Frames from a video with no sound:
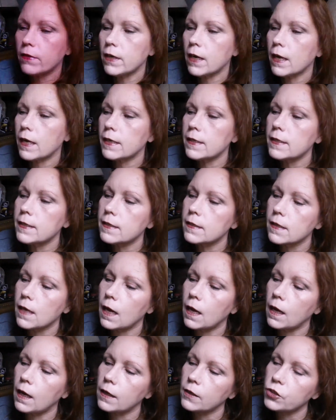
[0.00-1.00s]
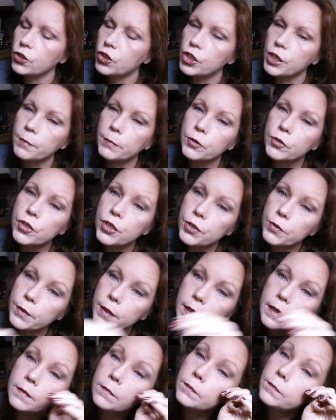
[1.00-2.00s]
a nice shimmer to
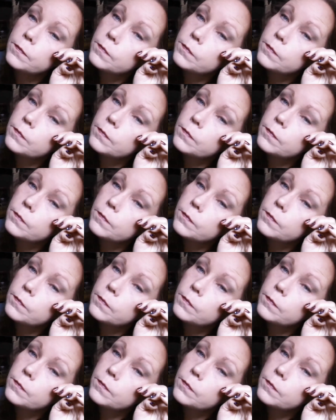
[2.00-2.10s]
it.